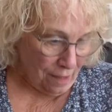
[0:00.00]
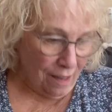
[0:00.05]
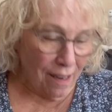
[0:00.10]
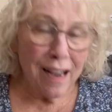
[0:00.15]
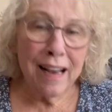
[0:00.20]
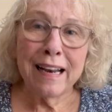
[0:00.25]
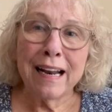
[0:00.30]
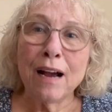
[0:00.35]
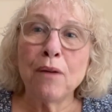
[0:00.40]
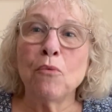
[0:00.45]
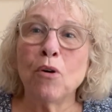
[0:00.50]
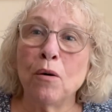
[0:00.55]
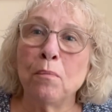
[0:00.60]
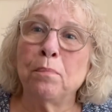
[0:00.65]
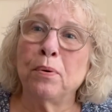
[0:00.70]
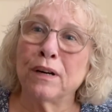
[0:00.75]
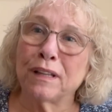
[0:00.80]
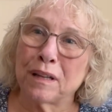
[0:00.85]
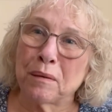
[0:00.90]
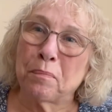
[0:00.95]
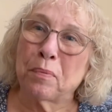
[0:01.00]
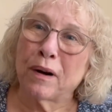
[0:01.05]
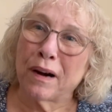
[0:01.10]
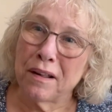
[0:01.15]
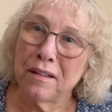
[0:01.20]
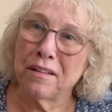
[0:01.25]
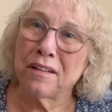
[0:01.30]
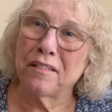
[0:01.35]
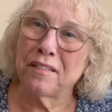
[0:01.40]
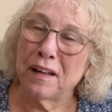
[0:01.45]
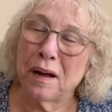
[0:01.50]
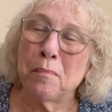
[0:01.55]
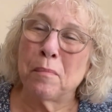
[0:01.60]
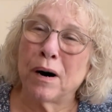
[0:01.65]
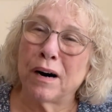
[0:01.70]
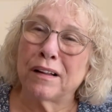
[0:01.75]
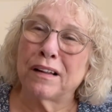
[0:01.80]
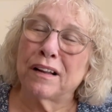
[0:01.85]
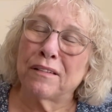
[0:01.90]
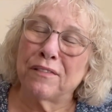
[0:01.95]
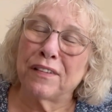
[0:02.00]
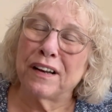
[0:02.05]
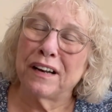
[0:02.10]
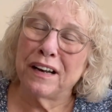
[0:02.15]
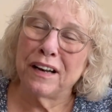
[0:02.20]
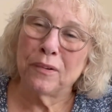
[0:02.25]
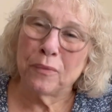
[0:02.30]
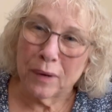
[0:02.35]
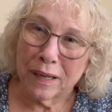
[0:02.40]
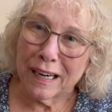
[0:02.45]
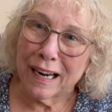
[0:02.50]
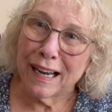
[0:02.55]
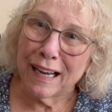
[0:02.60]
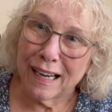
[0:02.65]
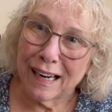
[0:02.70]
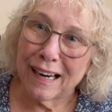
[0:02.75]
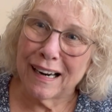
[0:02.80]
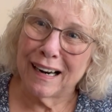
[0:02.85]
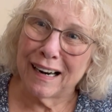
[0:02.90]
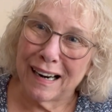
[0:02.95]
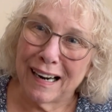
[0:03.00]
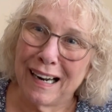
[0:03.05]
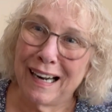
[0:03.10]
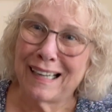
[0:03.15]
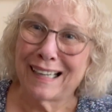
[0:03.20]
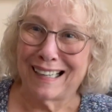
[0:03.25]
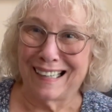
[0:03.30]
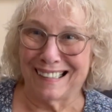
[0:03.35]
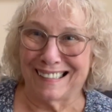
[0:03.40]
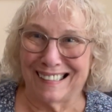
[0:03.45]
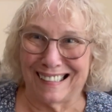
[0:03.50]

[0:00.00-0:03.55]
And I won't put the price of them on the video when I edit it.